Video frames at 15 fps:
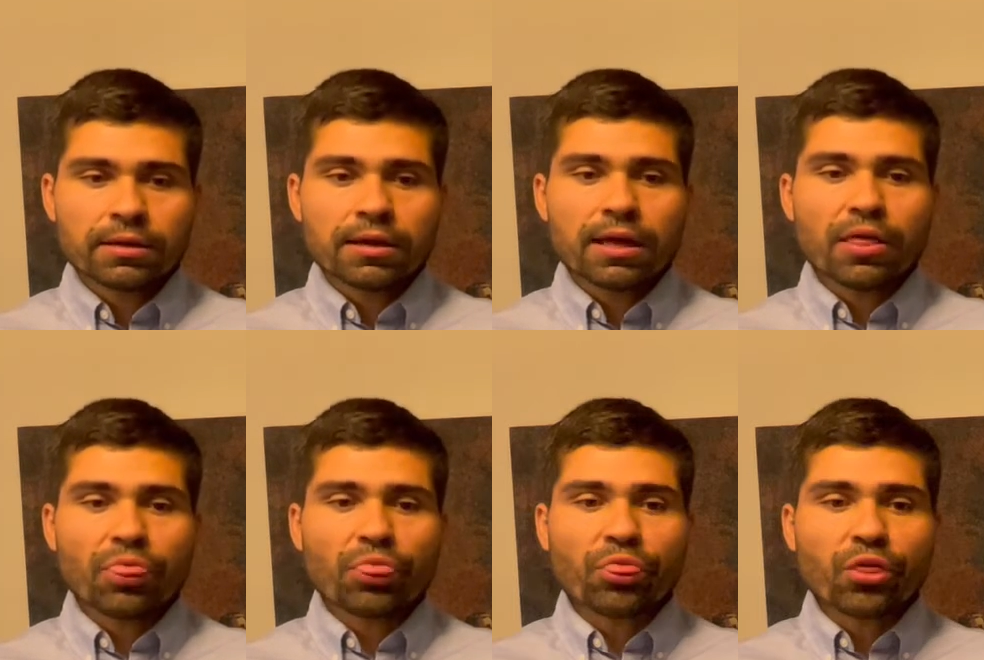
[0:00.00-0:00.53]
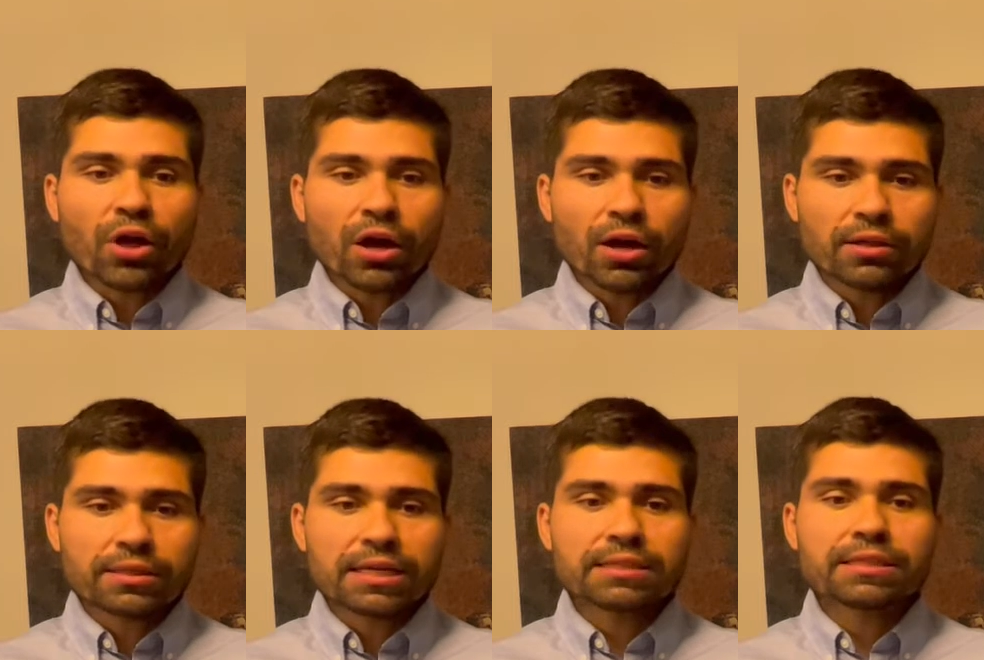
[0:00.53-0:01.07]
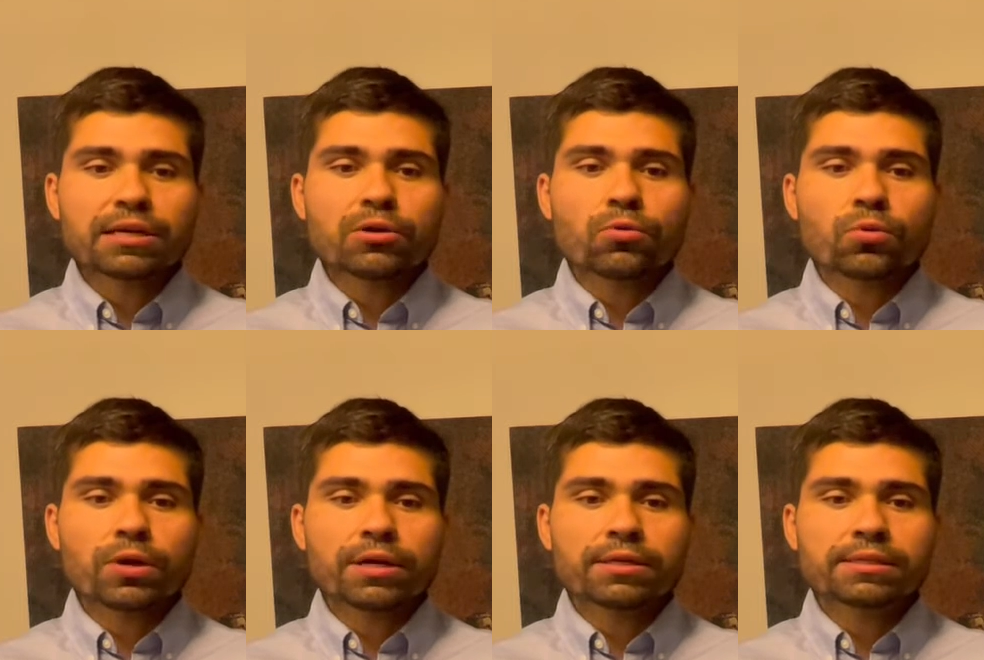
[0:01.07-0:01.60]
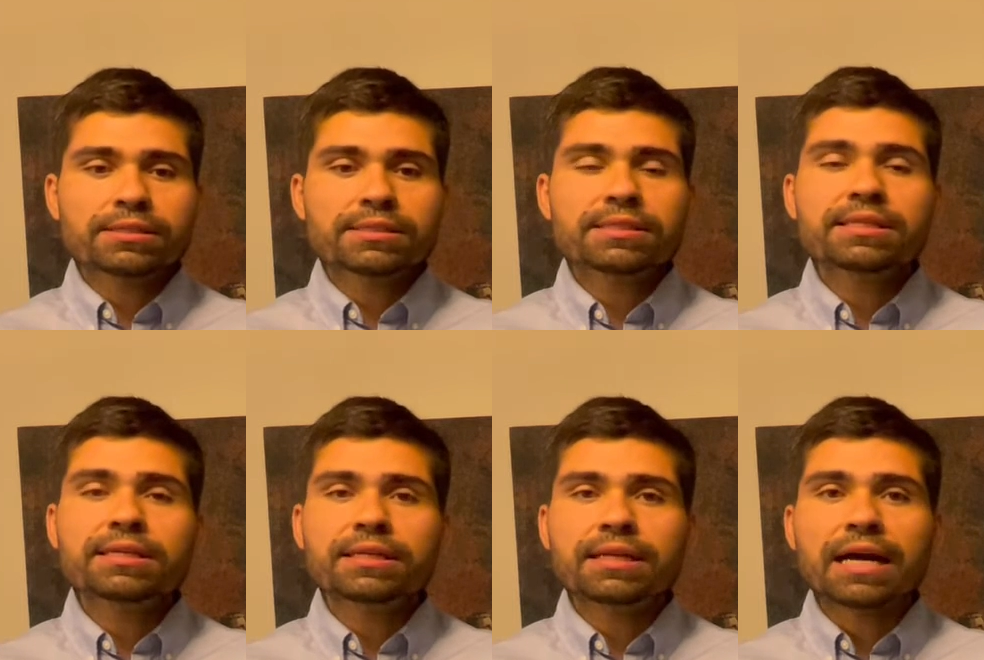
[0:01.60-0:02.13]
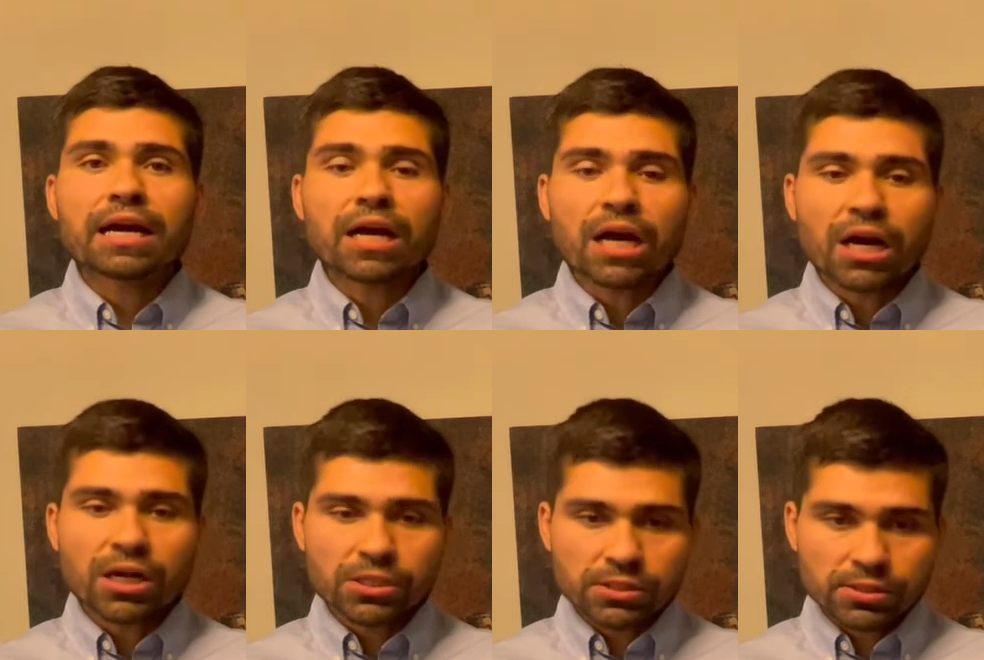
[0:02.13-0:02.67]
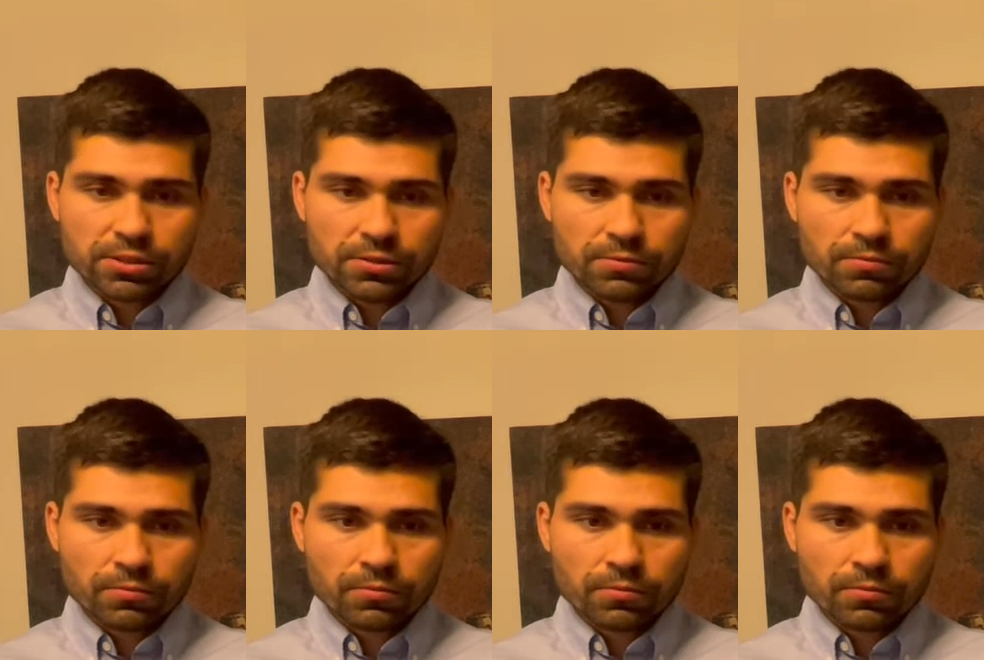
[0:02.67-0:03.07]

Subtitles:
and thought that they were seeing a ghost.